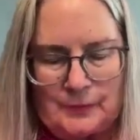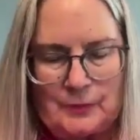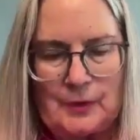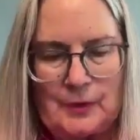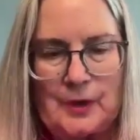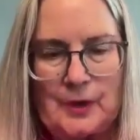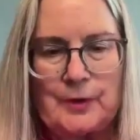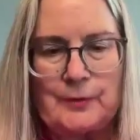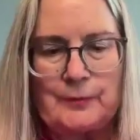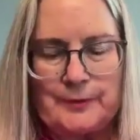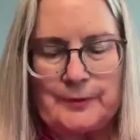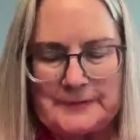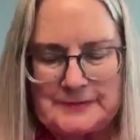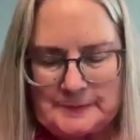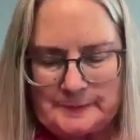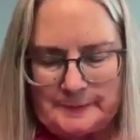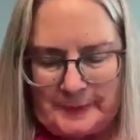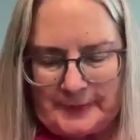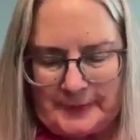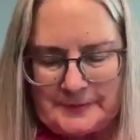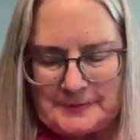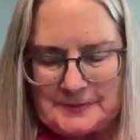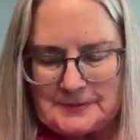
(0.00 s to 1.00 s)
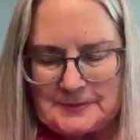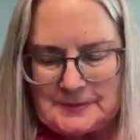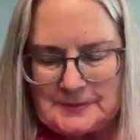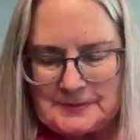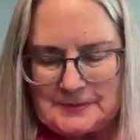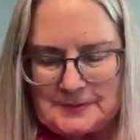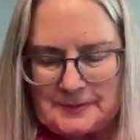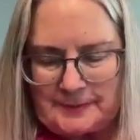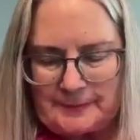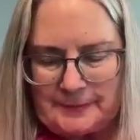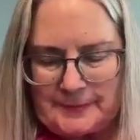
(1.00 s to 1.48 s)
or our response
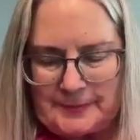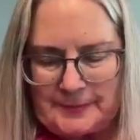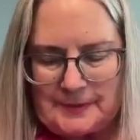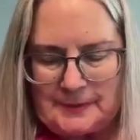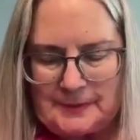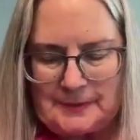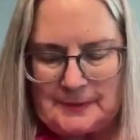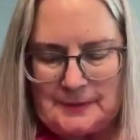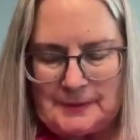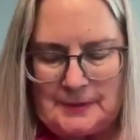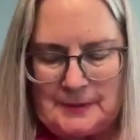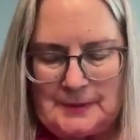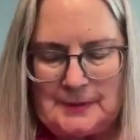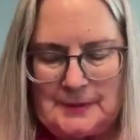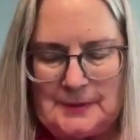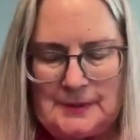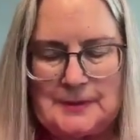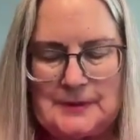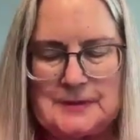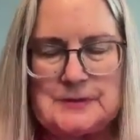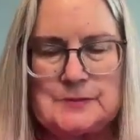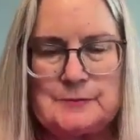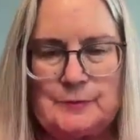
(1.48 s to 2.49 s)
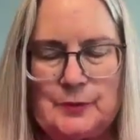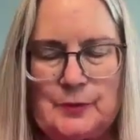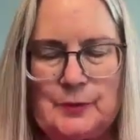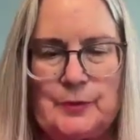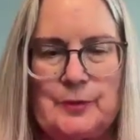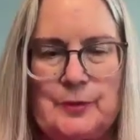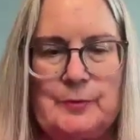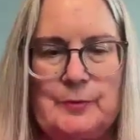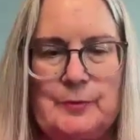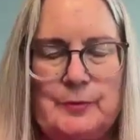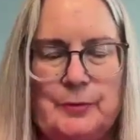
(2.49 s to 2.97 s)
to something, is
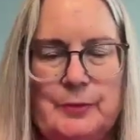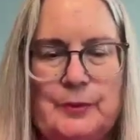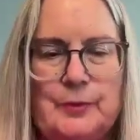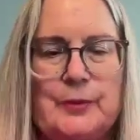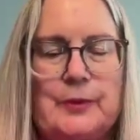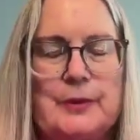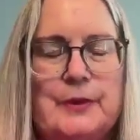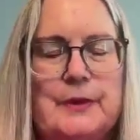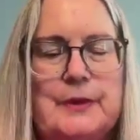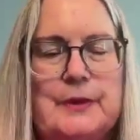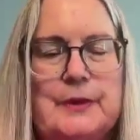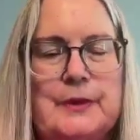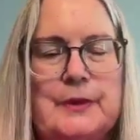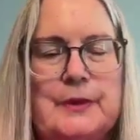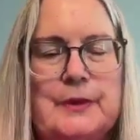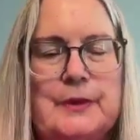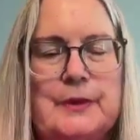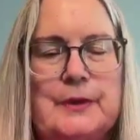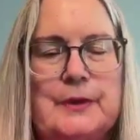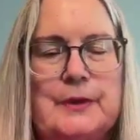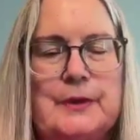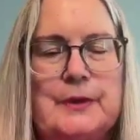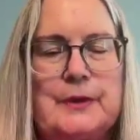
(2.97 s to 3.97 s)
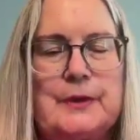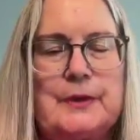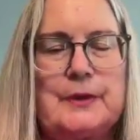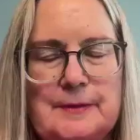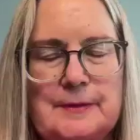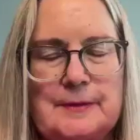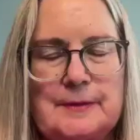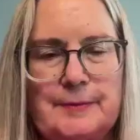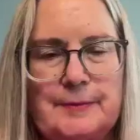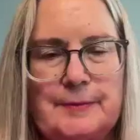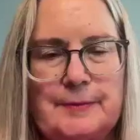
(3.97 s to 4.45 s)
more important than the
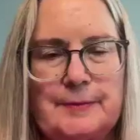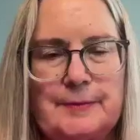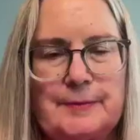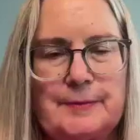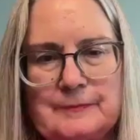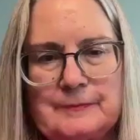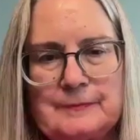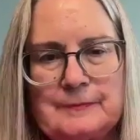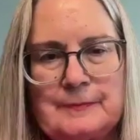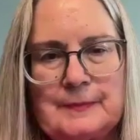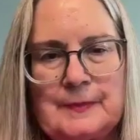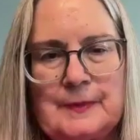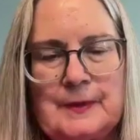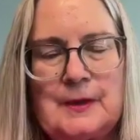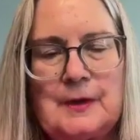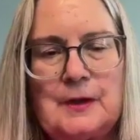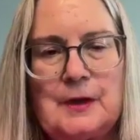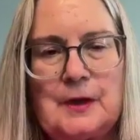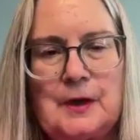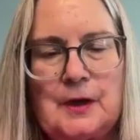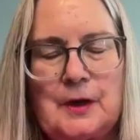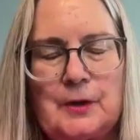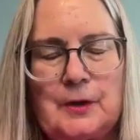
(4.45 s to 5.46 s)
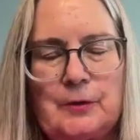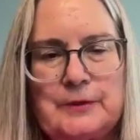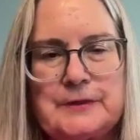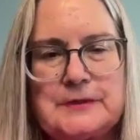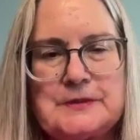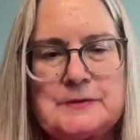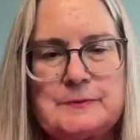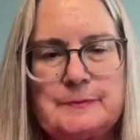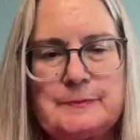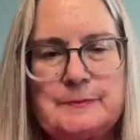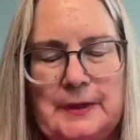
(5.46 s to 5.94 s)
something. Our
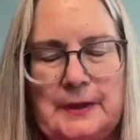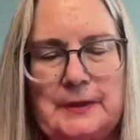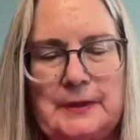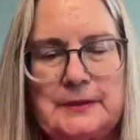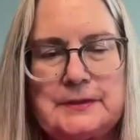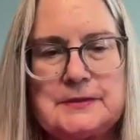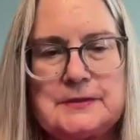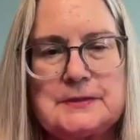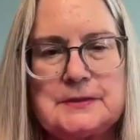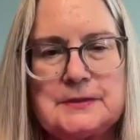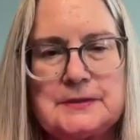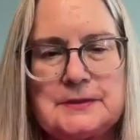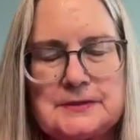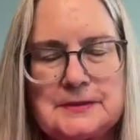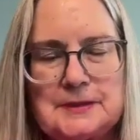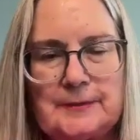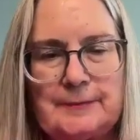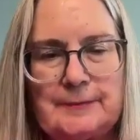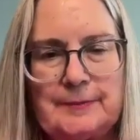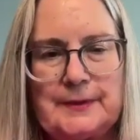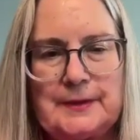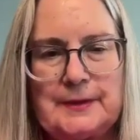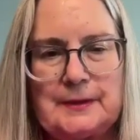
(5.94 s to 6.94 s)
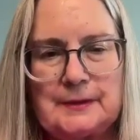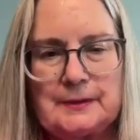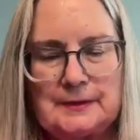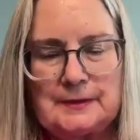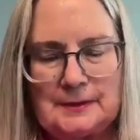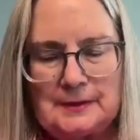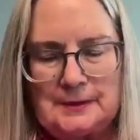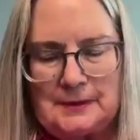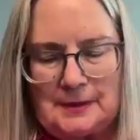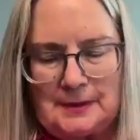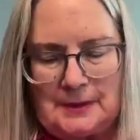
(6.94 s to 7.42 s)
response to something
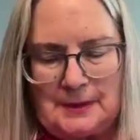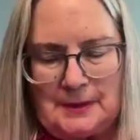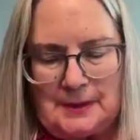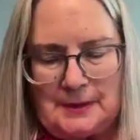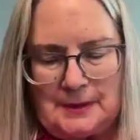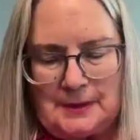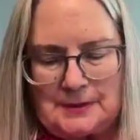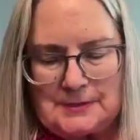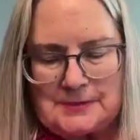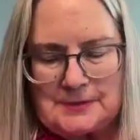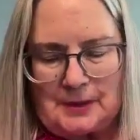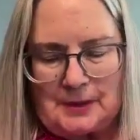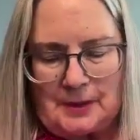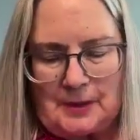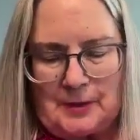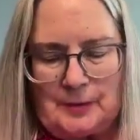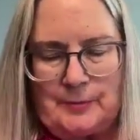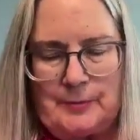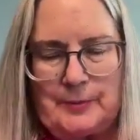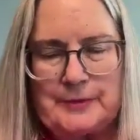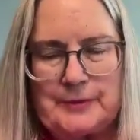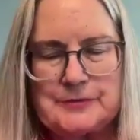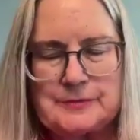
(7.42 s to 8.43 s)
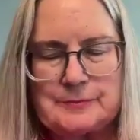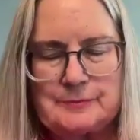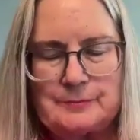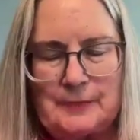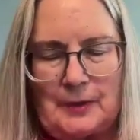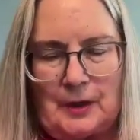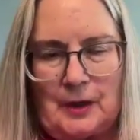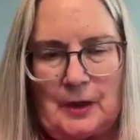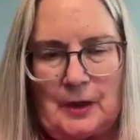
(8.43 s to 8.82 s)
is almost